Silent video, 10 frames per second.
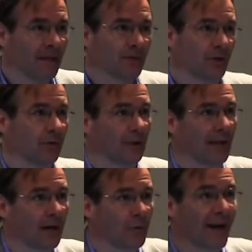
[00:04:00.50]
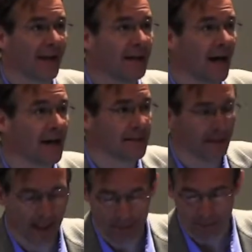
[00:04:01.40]
So they are
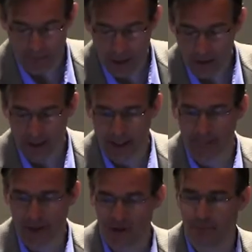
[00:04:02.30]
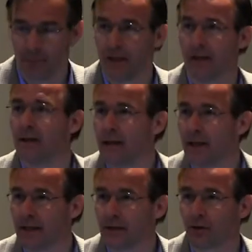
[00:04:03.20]
recognizing that modeling must be
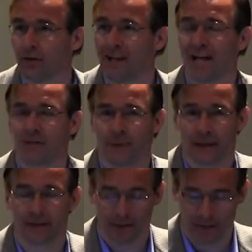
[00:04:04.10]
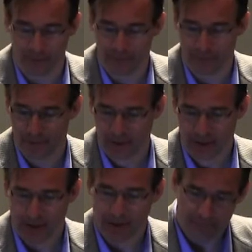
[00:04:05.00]
an integral aspect of
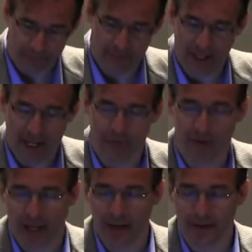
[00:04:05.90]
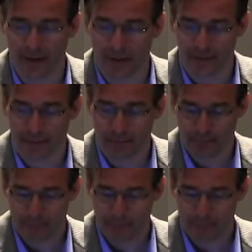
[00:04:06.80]
an effort like this.